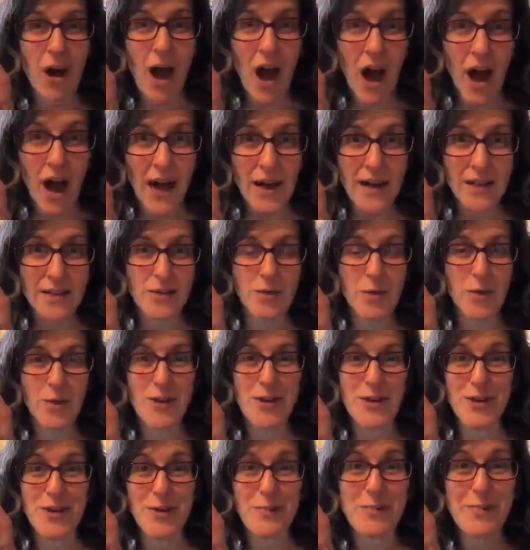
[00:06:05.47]
eyes or
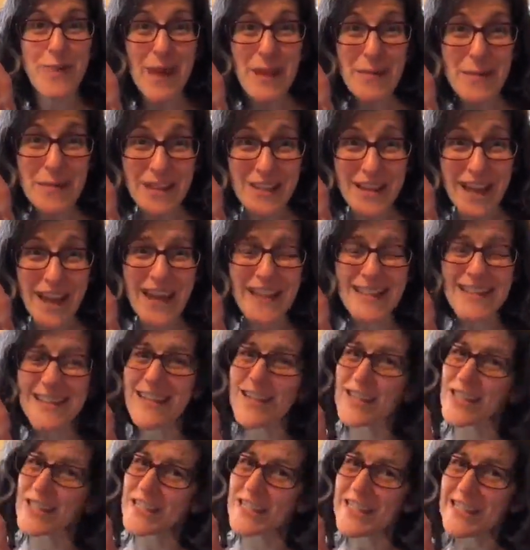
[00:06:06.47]
in your baby's eyes?
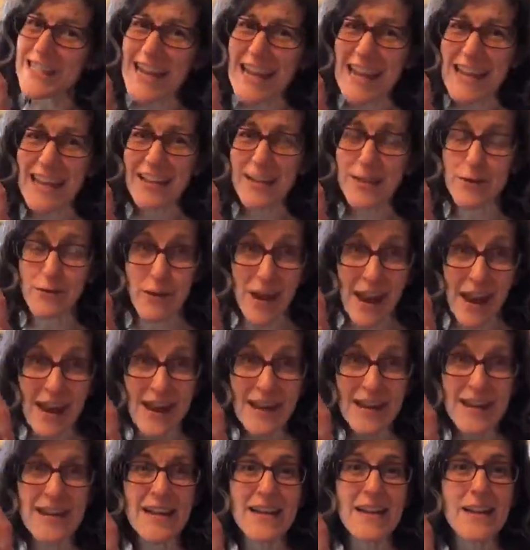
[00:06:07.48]
It stings,
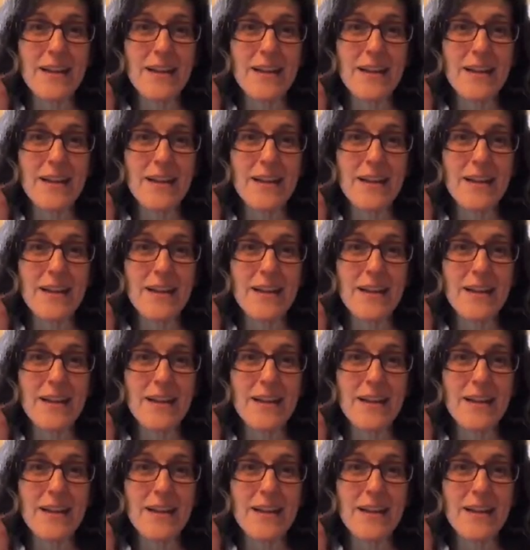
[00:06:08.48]
right?